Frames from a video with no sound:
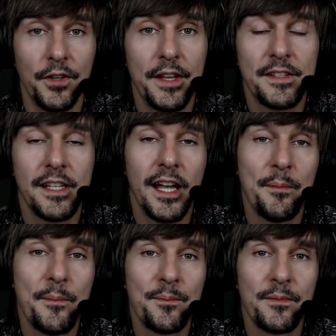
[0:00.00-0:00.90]
next
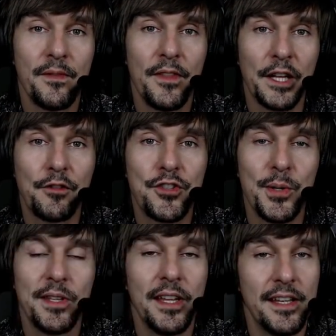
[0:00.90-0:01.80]
time, thanks for
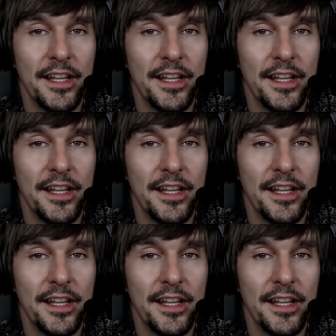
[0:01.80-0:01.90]
tuning in.